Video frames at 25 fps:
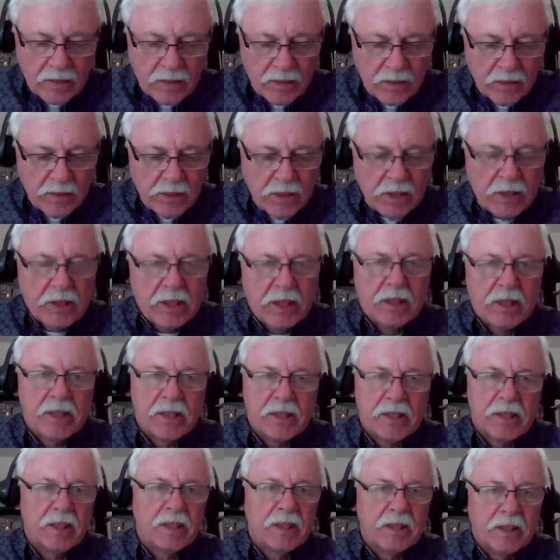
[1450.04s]

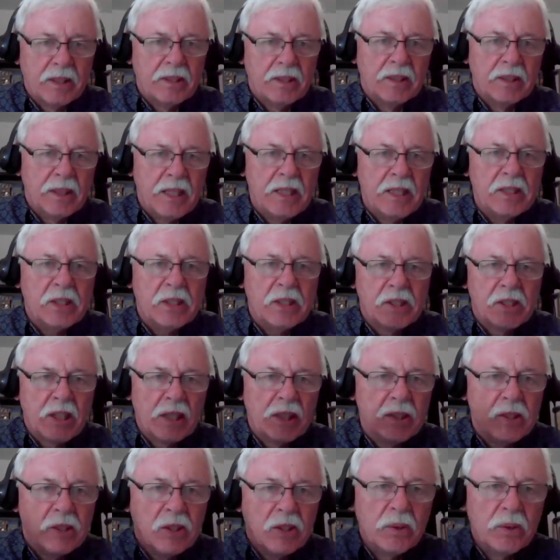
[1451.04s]
36 leads us
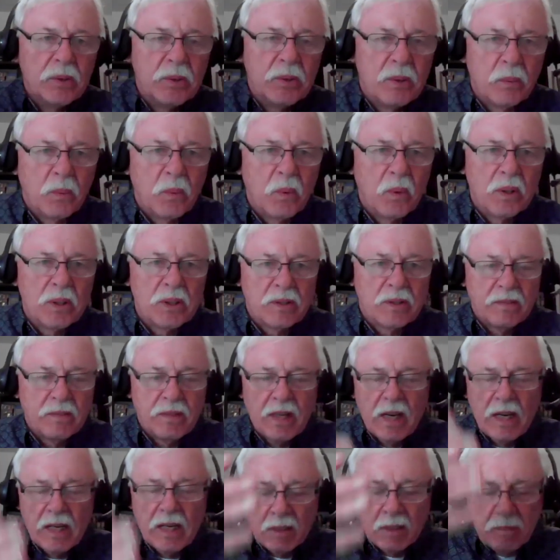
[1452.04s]
into the wars of
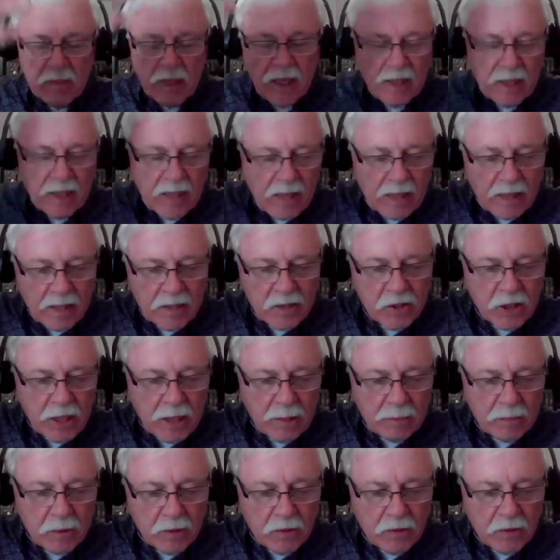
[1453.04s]
Gog and Magog in
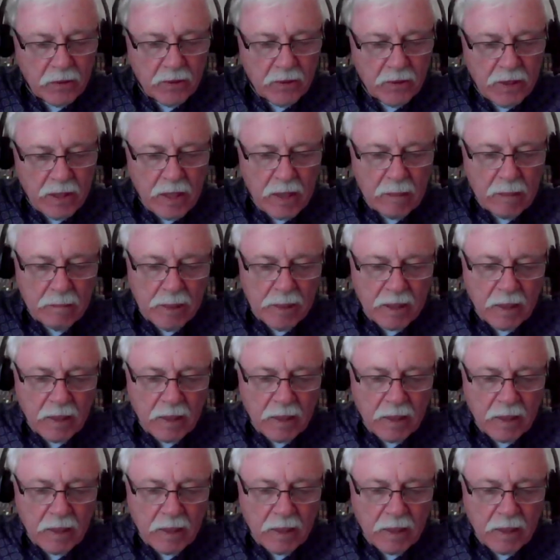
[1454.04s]
chapter 38,